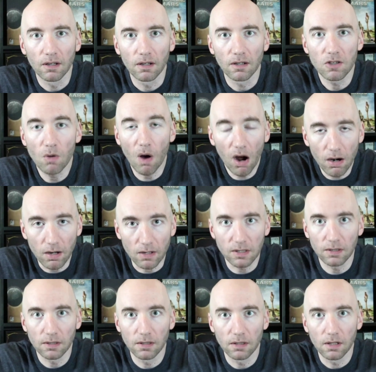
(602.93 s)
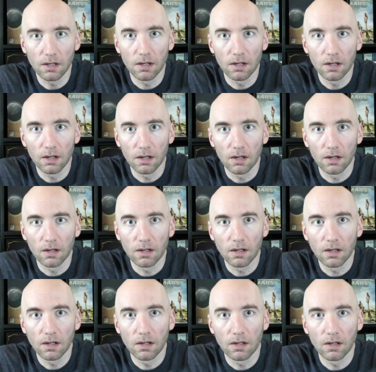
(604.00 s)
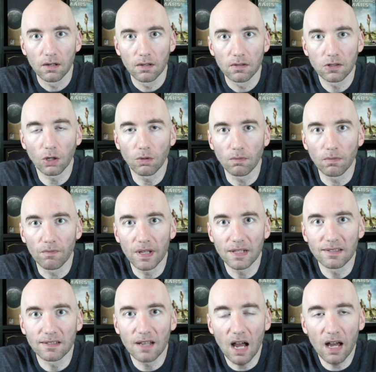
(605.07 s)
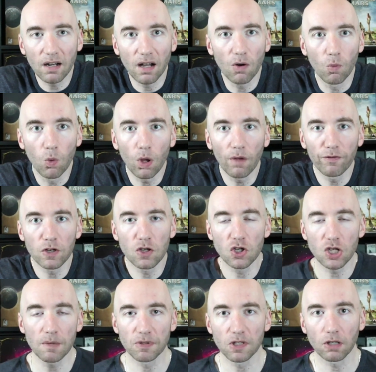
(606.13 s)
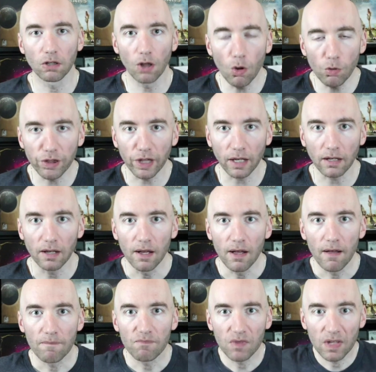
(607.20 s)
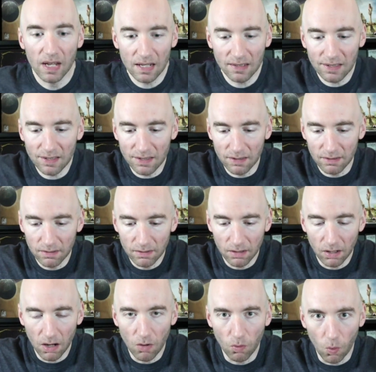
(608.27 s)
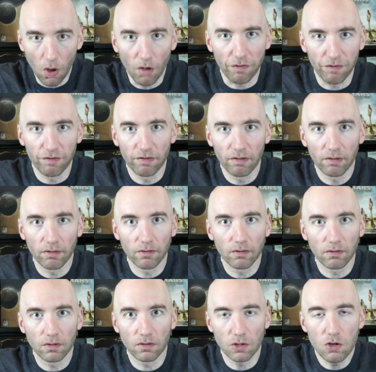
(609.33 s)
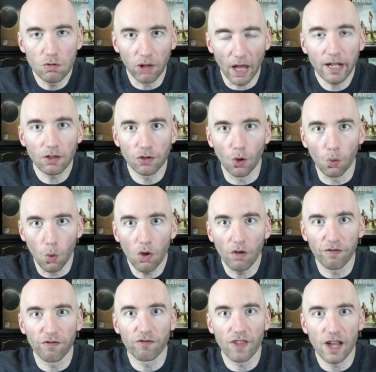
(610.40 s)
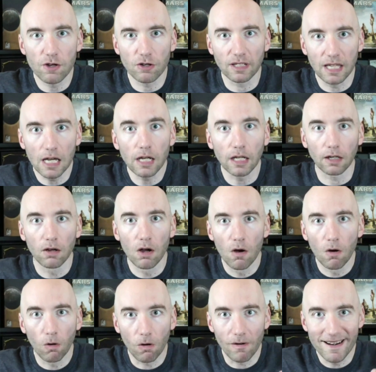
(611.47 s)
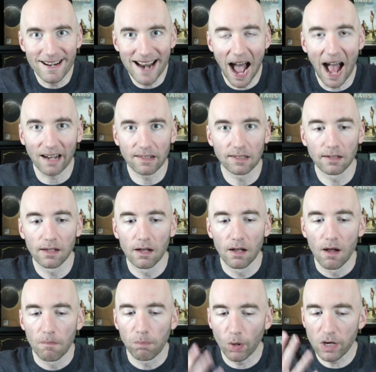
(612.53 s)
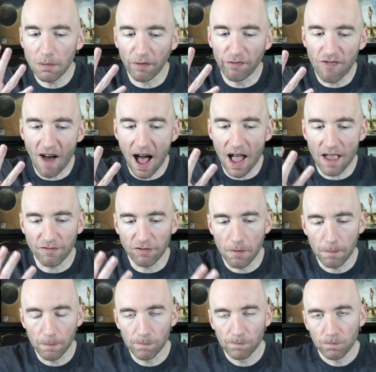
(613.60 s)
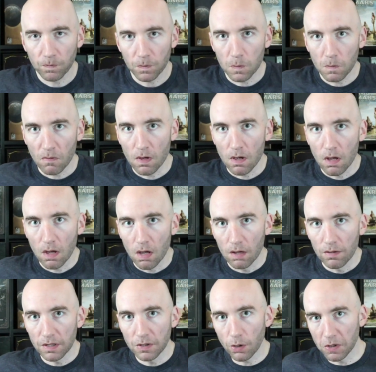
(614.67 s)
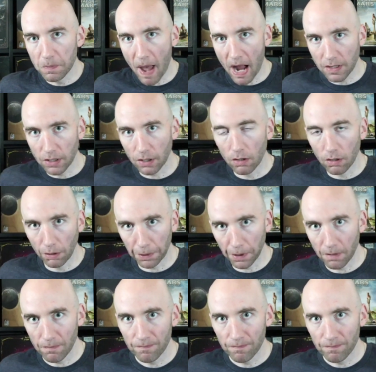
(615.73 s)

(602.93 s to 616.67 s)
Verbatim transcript: You aren't. So it's not a wolf in sheep's clothing. It's a wolf. Do you like the wolf that you're getting or not? Point number five, and this goes back to earlier.